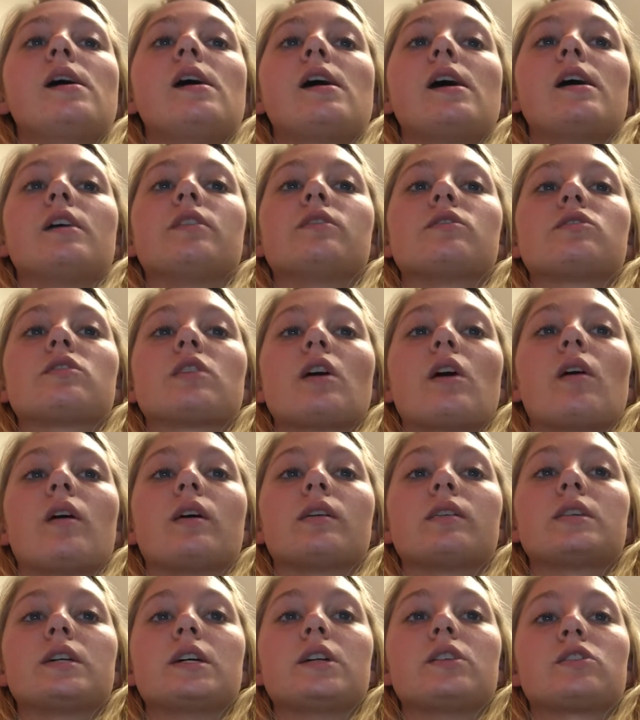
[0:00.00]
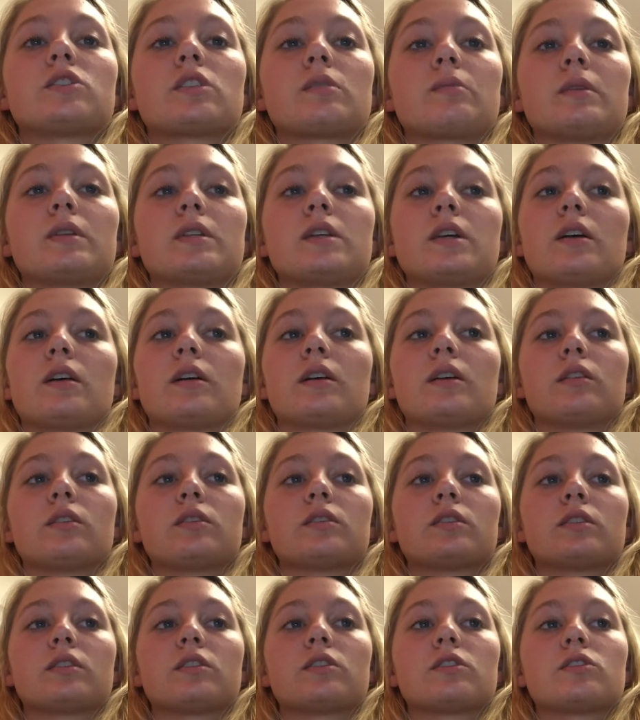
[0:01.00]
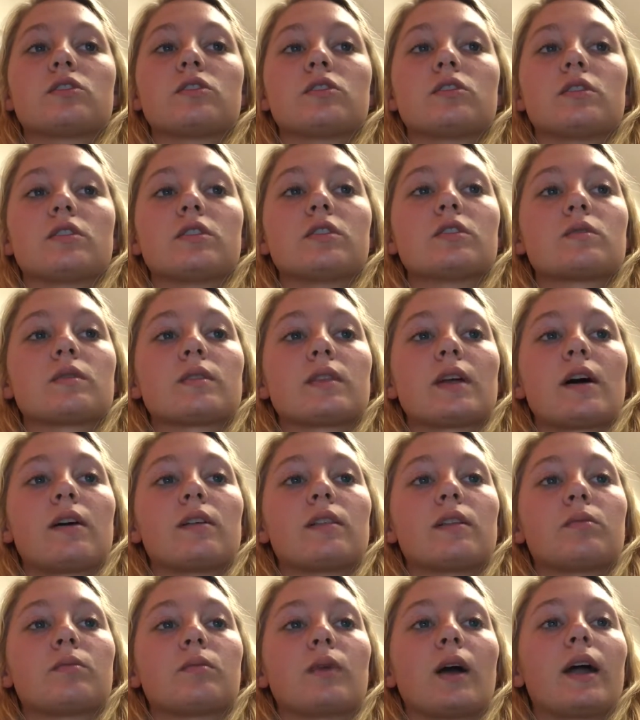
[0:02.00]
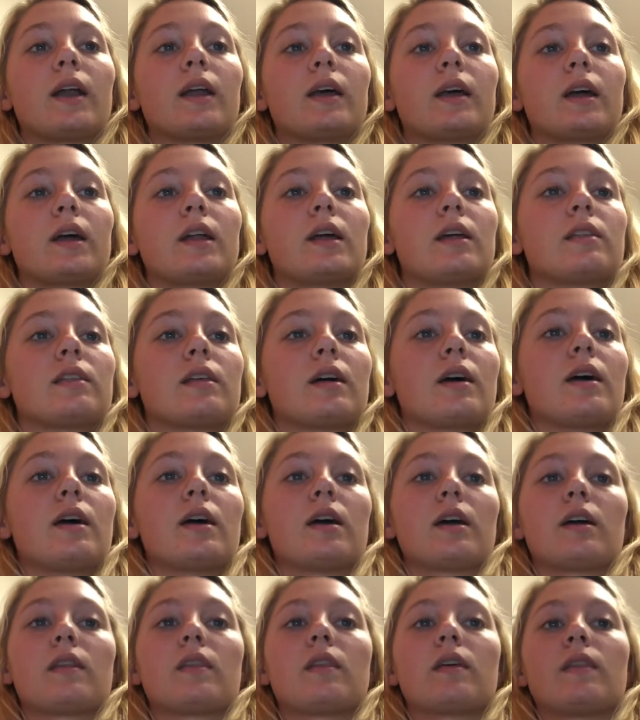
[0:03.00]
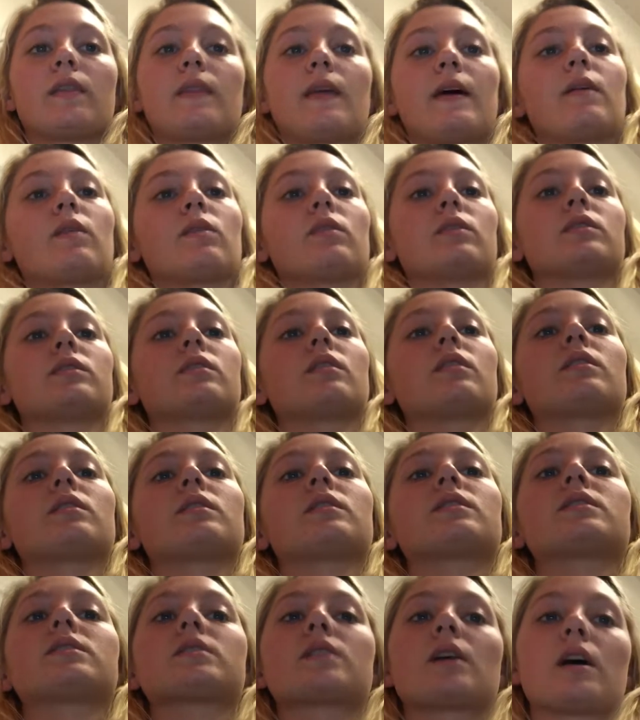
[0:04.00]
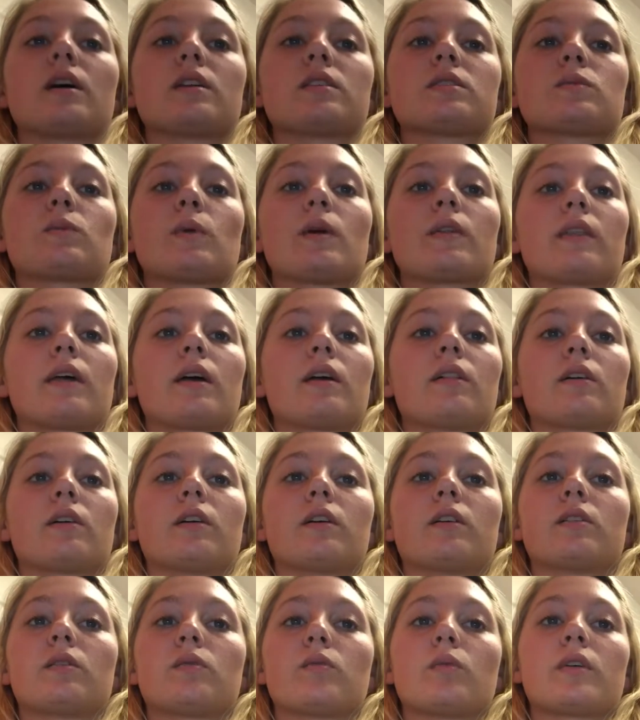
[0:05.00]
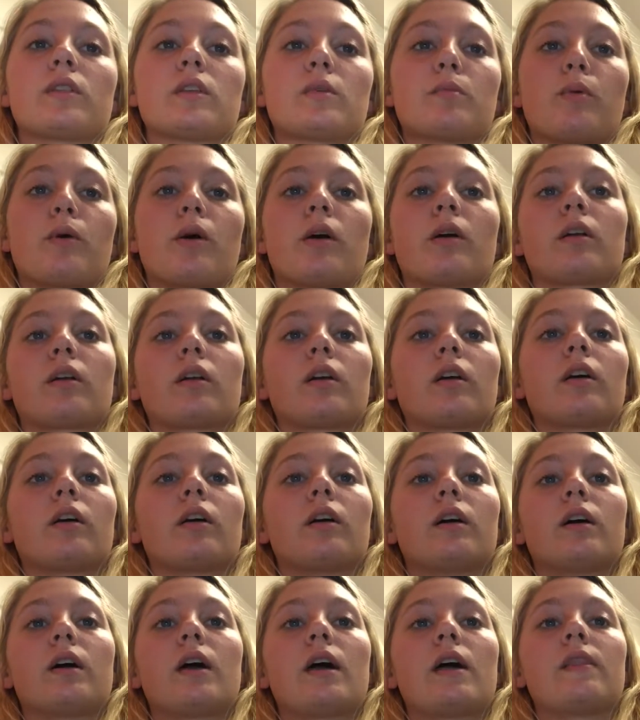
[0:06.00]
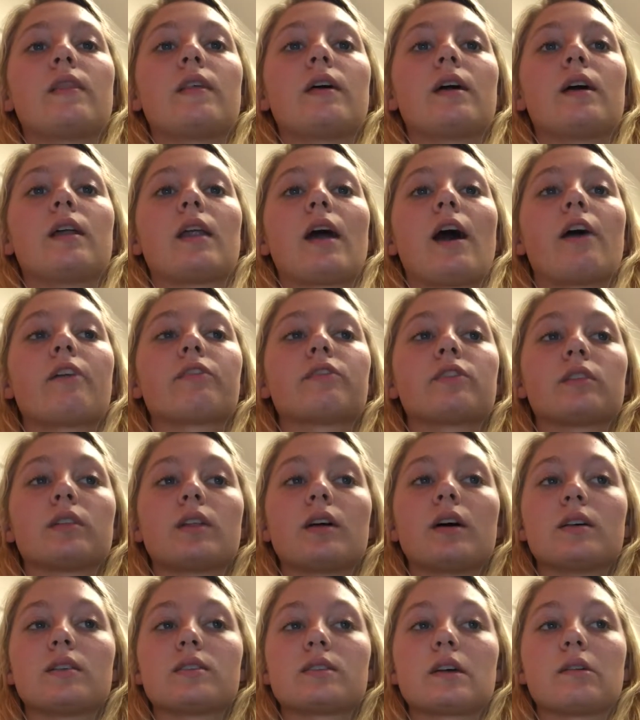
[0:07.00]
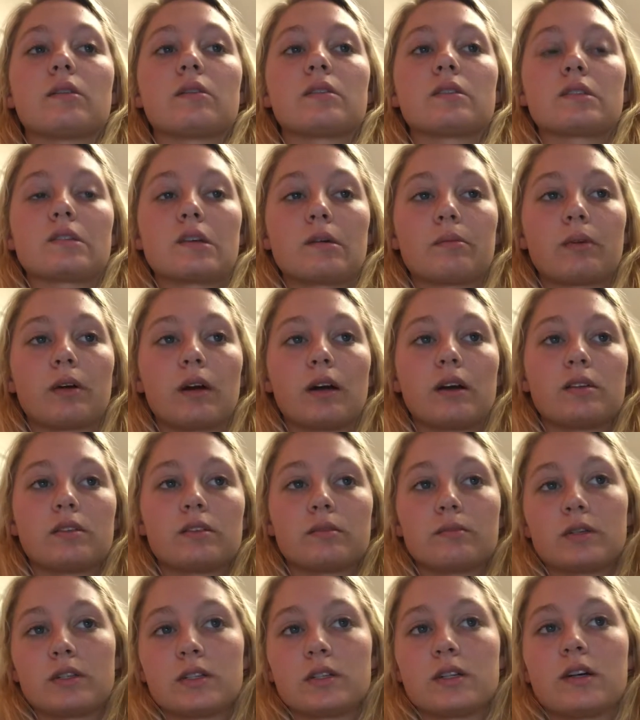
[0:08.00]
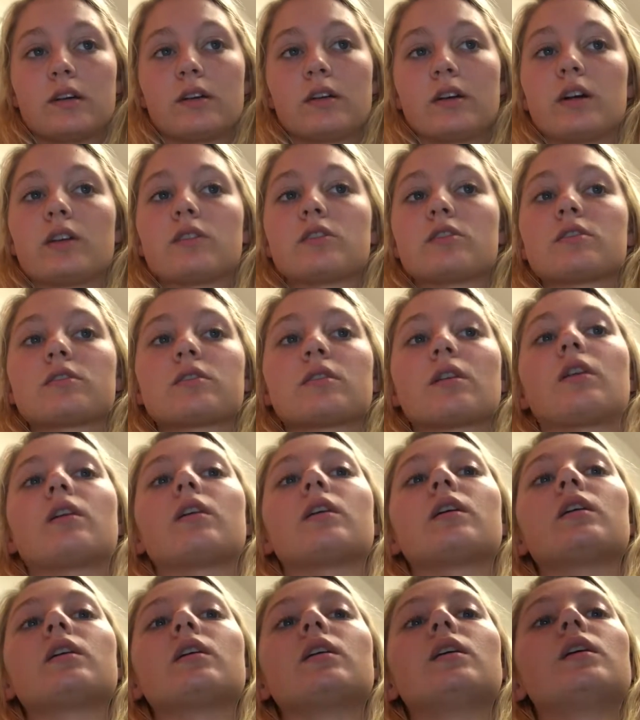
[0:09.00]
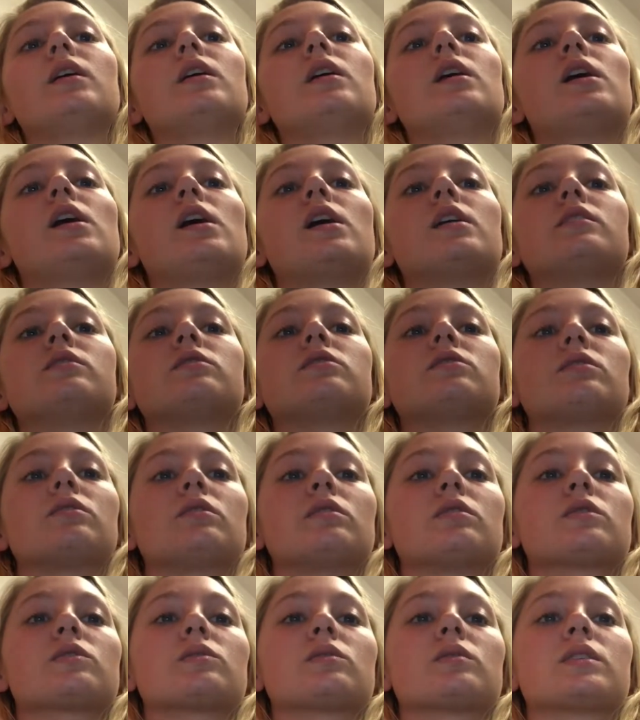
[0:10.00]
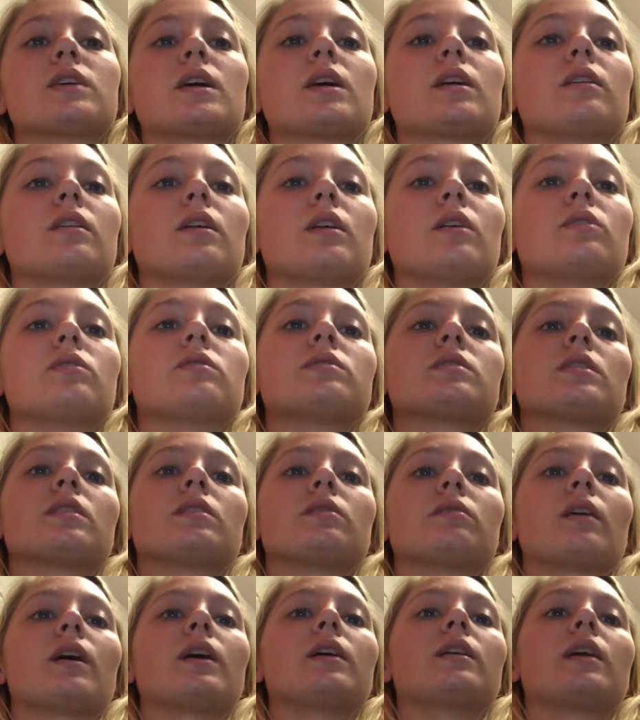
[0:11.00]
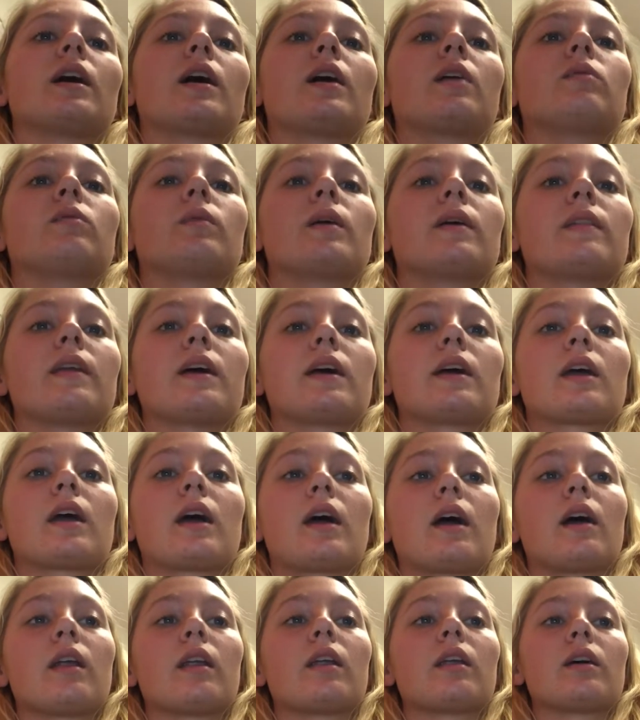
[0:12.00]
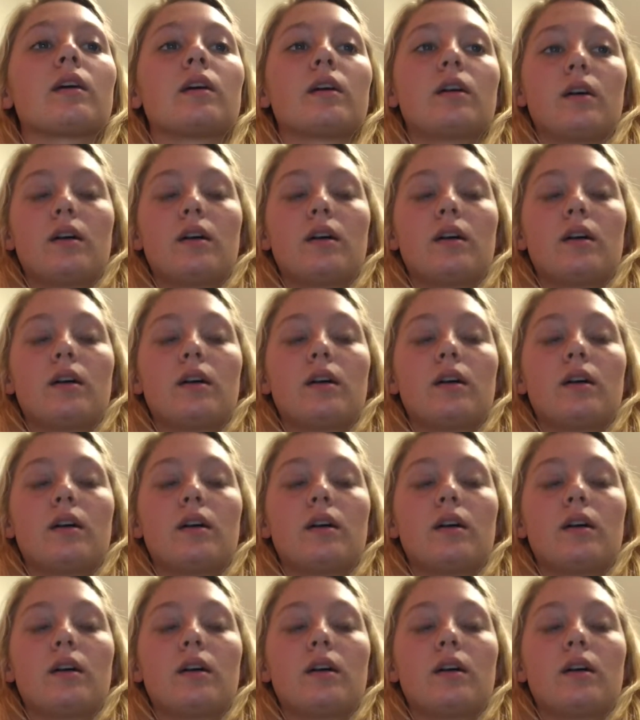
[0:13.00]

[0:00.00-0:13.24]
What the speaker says: And so I'll teach the material to the students without them writing anything, and then they will discuss what they learned with a partner. And then after this, I will summarize the material I just taught, and students will take notes and write down what they can.